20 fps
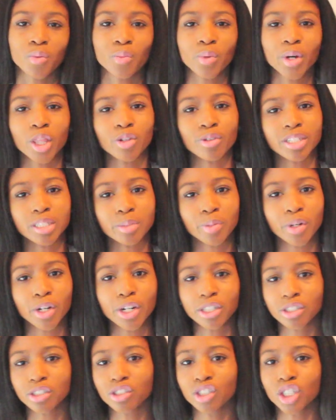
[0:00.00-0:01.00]
Whether it's
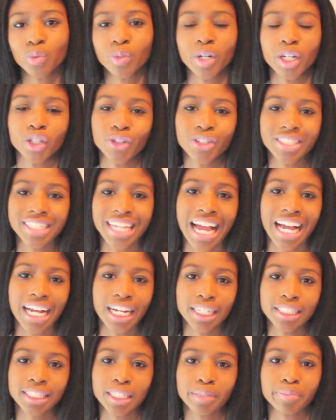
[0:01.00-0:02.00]
personal, whether it's
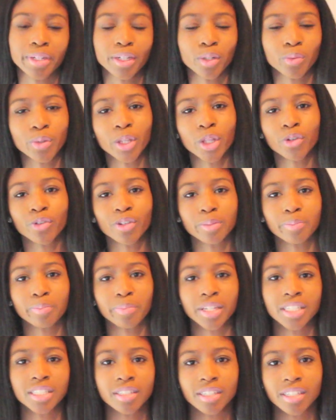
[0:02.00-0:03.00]
academic, whether it's
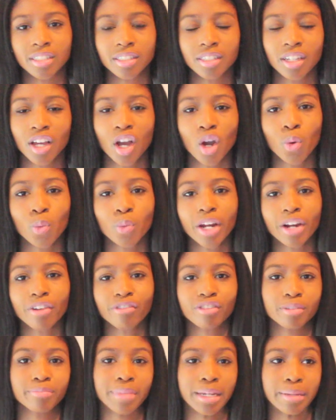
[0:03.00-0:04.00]
business,
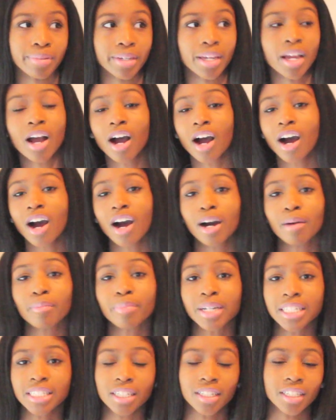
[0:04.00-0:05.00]
whatever it may be,
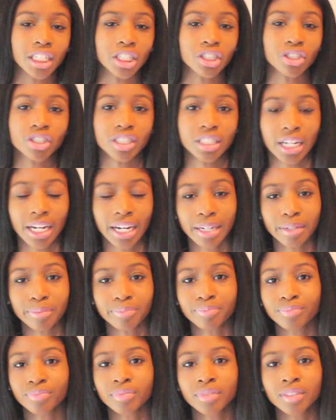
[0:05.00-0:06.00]
hobbies, leisure time.
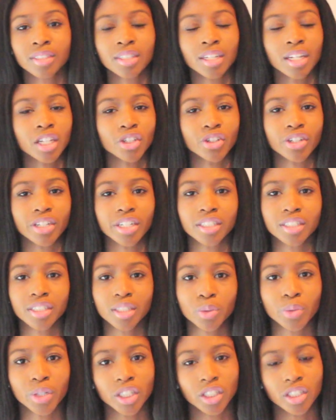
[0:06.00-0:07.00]
Your
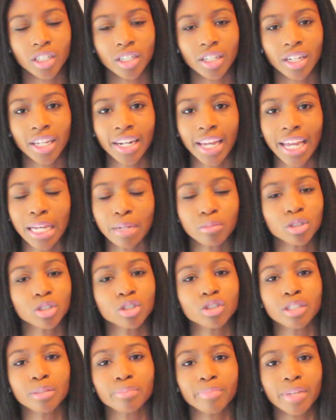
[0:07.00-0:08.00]
intuition enables
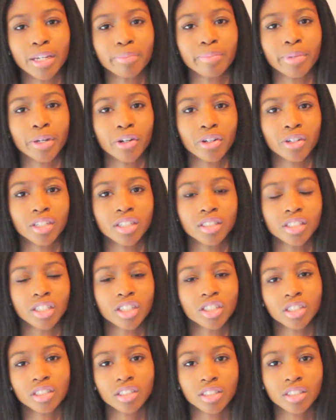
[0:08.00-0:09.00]
you to make better
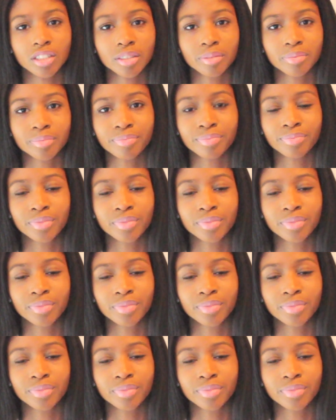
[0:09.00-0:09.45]
decisions.